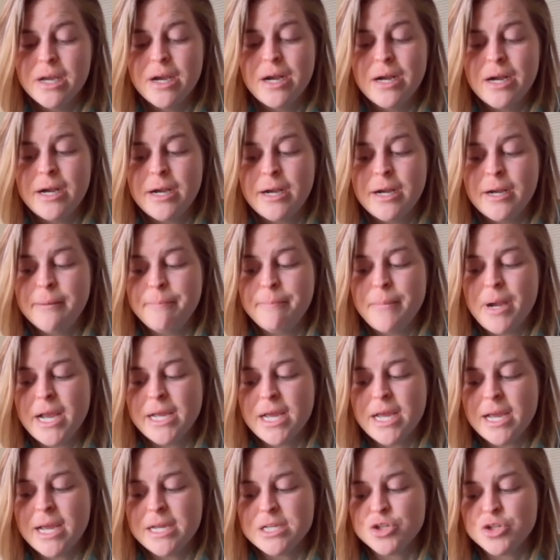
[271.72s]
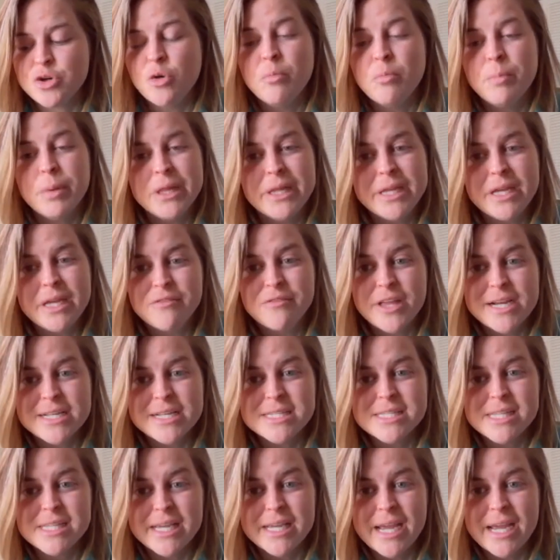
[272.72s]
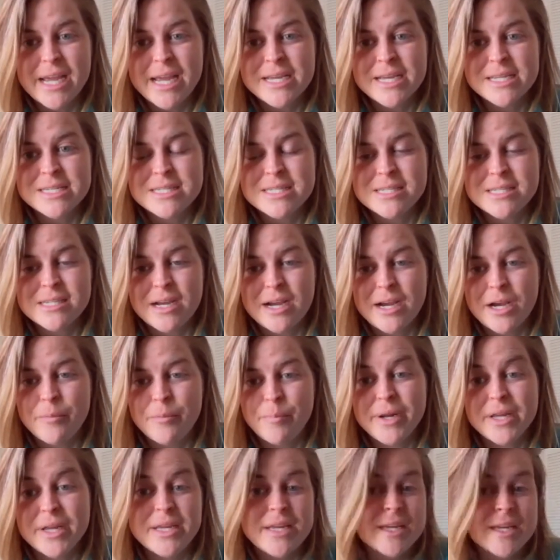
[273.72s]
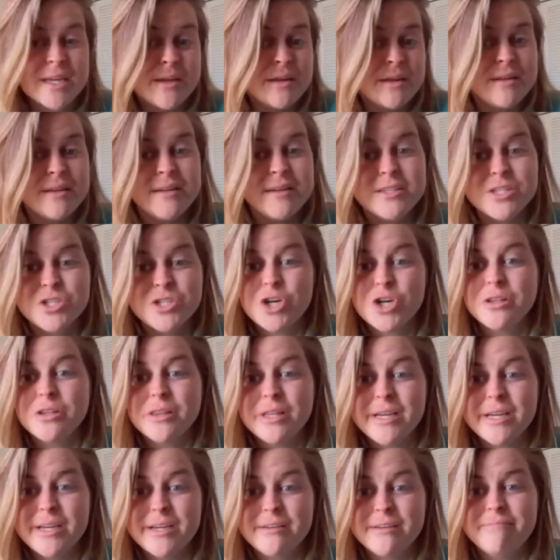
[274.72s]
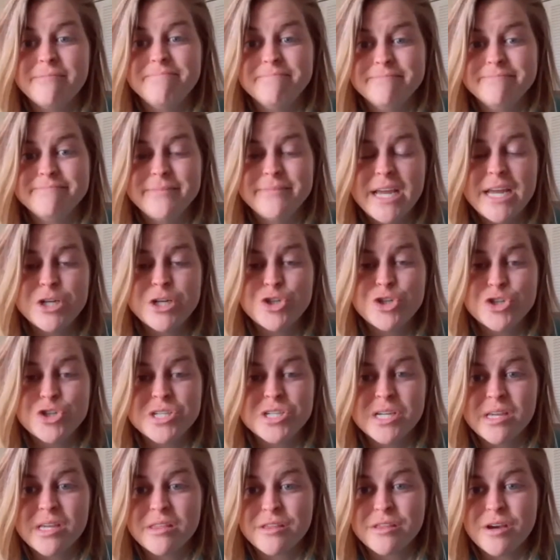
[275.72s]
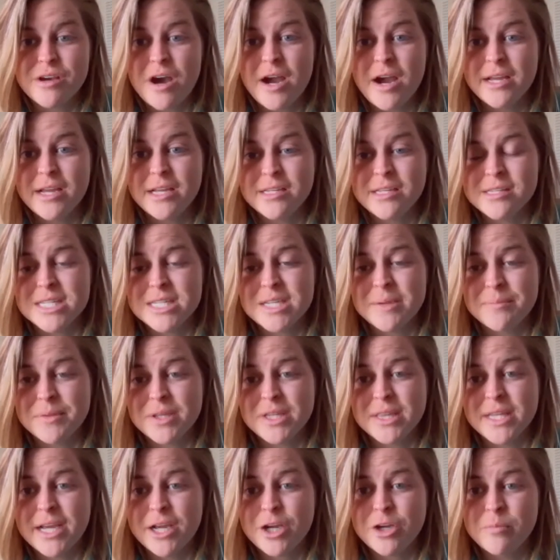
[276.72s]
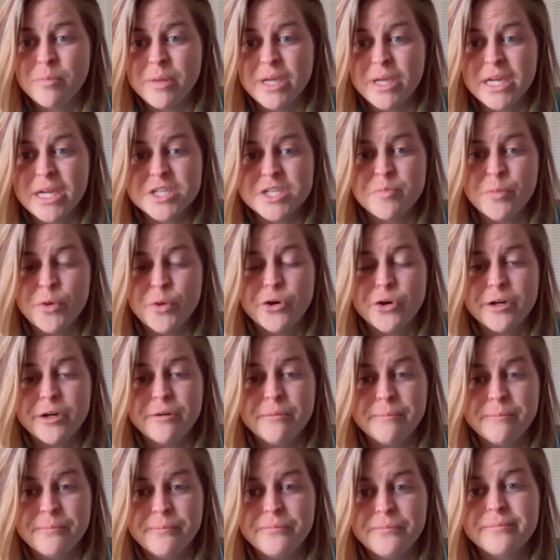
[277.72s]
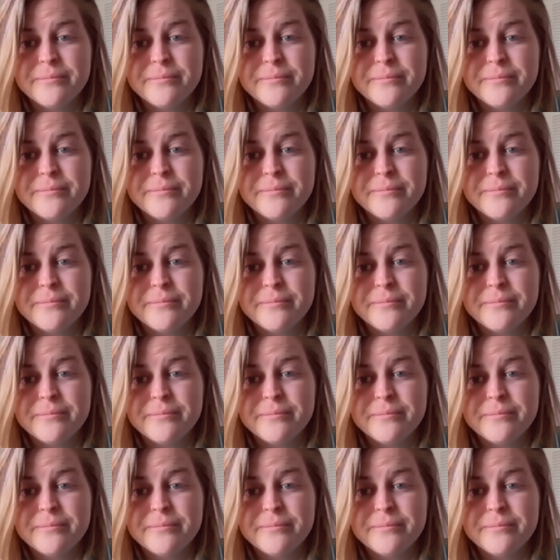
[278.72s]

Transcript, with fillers: Um, I, I, don't believe that's the case, uh, but it, it, it's certainly a interesting thought and something that could be explored.